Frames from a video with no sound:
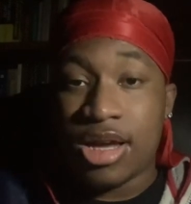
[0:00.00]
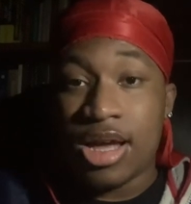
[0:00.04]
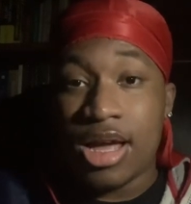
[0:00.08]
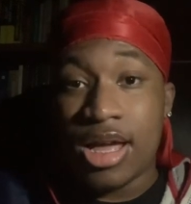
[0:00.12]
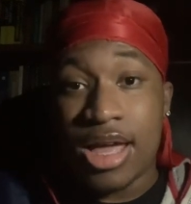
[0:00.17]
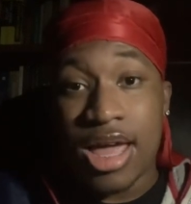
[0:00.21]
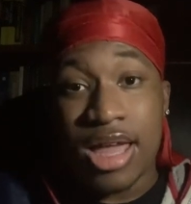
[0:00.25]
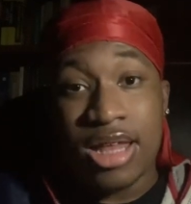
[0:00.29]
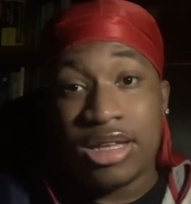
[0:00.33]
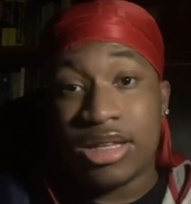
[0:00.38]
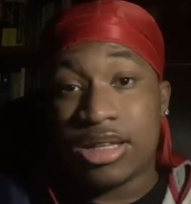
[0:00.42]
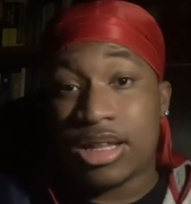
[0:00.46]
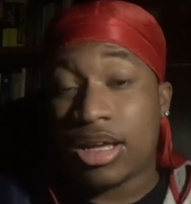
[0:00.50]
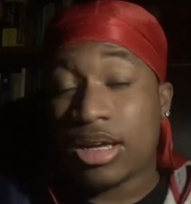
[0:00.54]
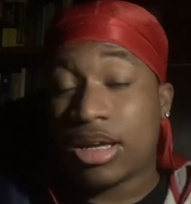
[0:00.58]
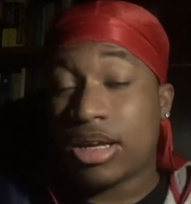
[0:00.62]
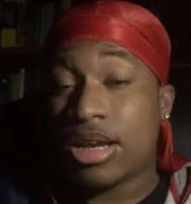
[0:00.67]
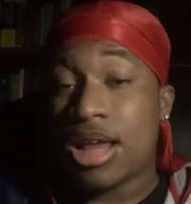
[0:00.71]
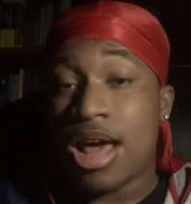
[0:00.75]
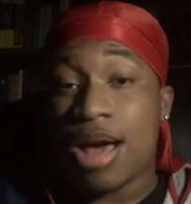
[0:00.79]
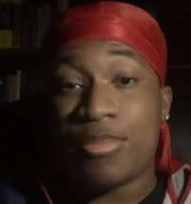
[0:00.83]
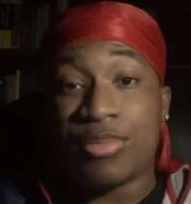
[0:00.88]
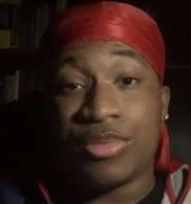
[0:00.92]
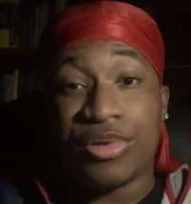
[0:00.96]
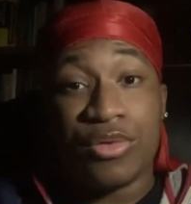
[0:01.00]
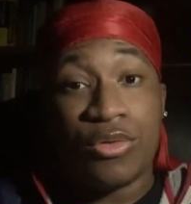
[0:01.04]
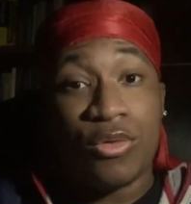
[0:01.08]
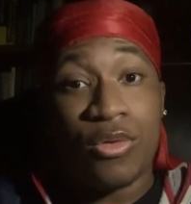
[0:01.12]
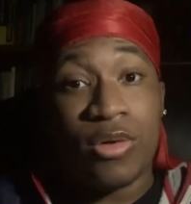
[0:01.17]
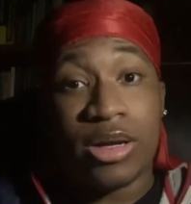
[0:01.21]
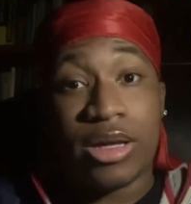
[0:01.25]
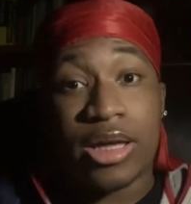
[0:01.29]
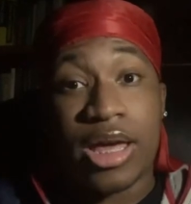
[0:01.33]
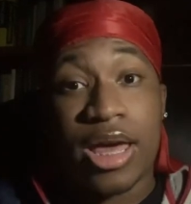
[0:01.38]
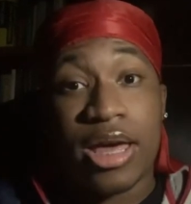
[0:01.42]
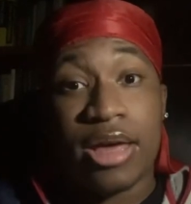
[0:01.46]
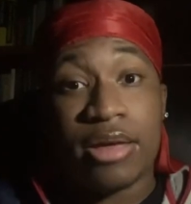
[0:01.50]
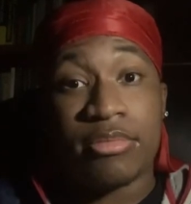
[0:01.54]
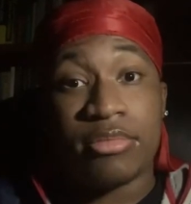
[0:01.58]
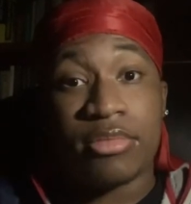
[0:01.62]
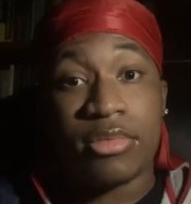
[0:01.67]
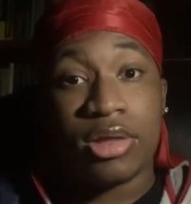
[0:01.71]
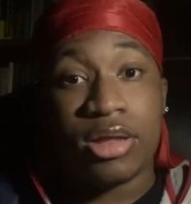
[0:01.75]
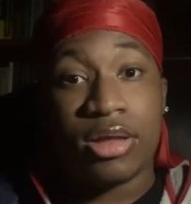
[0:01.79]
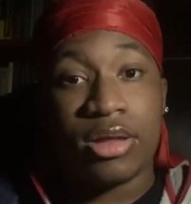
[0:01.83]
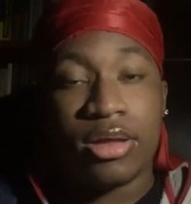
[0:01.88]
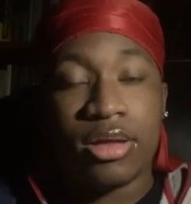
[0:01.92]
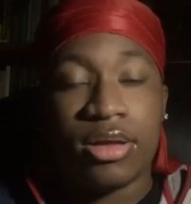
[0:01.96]
Anything can happen in one game.
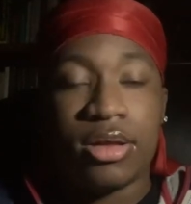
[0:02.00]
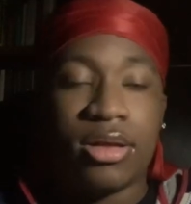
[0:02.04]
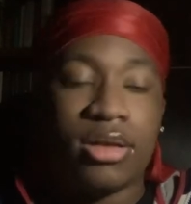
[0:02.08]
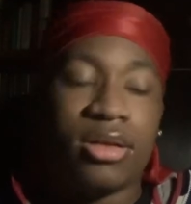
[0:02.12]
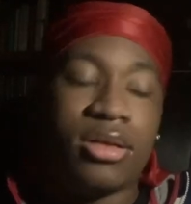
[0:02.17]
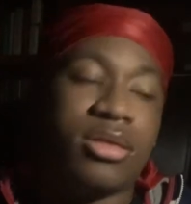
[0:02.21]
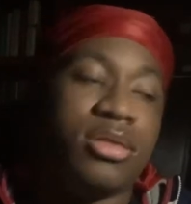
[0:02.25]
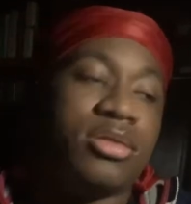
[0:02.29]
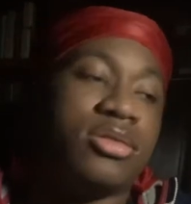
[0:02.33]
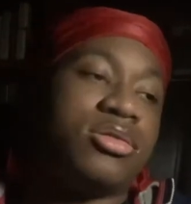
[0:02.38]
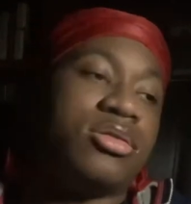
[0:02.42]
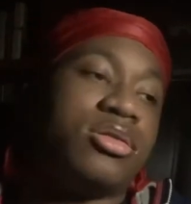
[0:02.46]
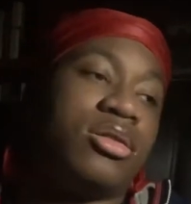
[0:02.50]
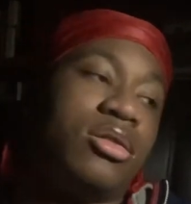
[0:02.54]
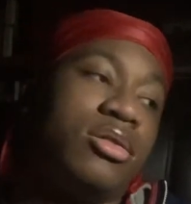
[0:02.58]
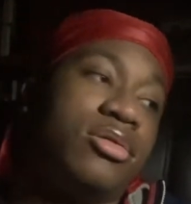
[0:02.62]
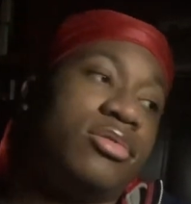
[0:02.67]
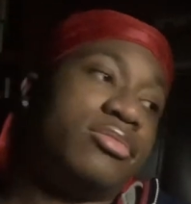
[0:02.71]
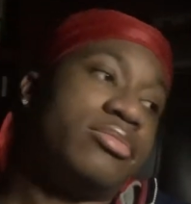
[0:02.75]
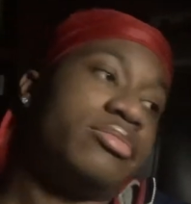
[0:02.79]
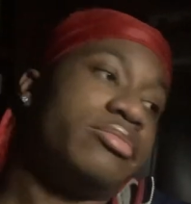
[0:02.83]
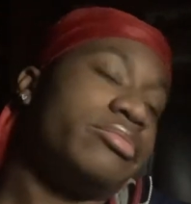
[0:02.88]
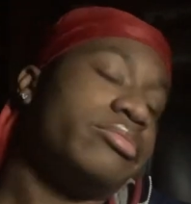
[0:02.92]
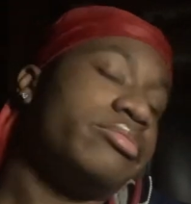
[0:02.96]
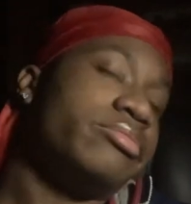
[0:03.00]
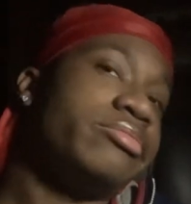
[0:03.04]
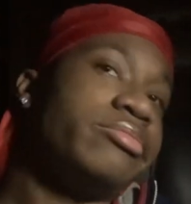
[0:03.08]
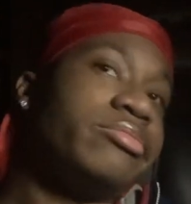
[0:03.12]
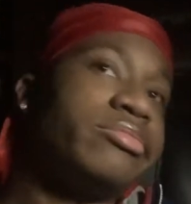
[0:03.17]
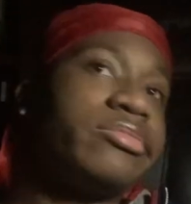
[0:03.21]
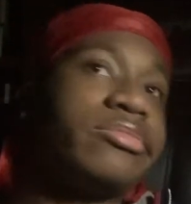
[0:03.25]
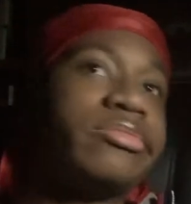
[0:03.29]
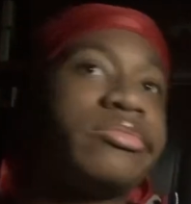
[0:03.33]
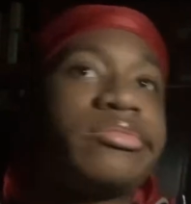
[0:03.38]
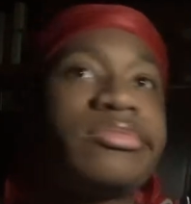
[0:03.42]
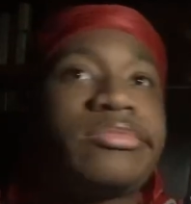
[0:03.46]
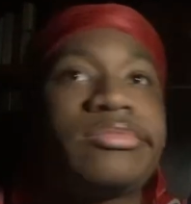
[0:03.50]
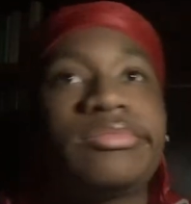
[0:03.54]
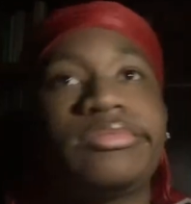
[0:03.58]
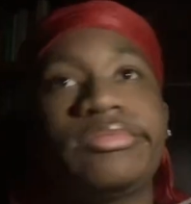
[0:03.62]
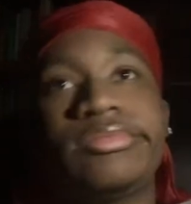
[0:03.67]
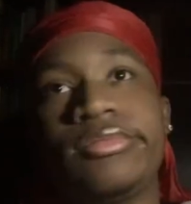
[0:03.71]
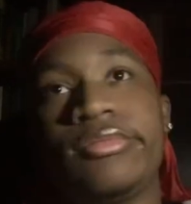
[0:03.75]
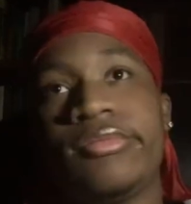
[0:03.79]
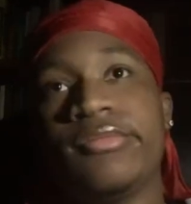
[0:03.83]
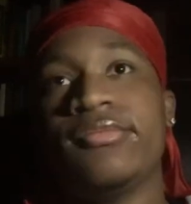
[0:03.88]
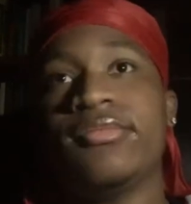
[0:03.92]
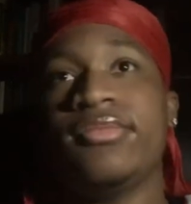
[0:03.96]
So
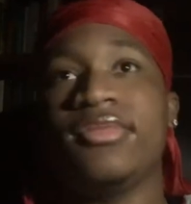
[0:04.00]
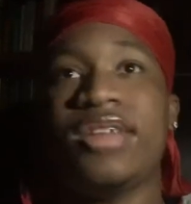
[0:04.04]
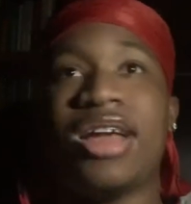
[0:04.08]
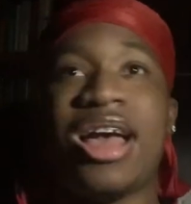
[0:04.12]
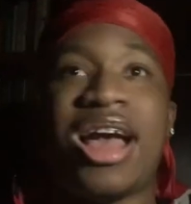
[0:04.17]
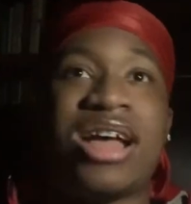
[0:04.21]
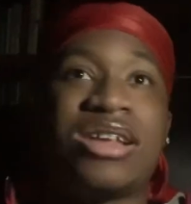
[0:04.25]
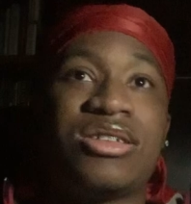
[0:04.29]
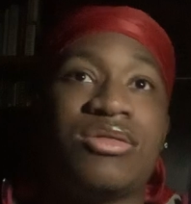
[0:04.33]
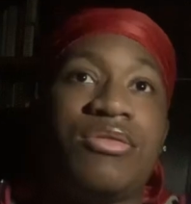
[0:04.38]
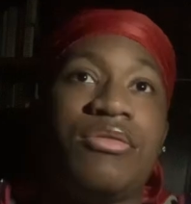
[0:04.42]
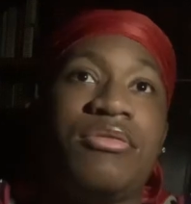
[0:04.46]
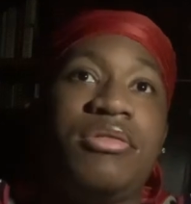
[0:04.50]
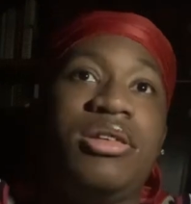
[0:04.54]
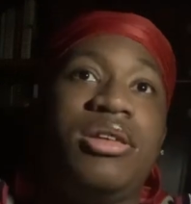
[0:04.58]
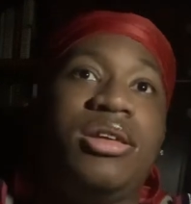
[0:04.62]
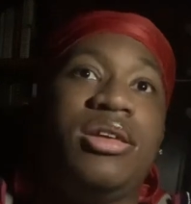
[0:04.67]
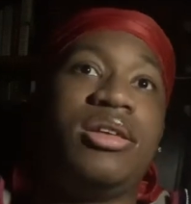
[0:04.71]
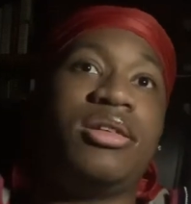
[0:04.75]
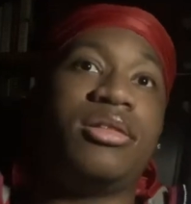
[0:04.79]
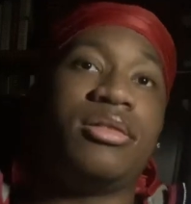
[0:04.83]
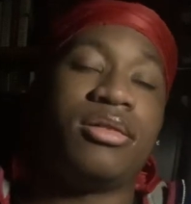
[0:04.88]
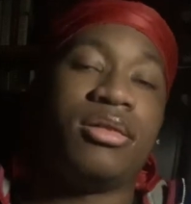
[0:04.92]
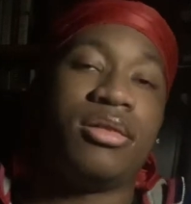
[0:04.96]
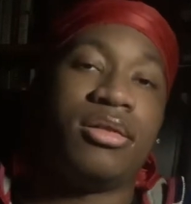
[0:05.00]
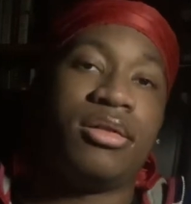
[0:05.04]
that's what we need.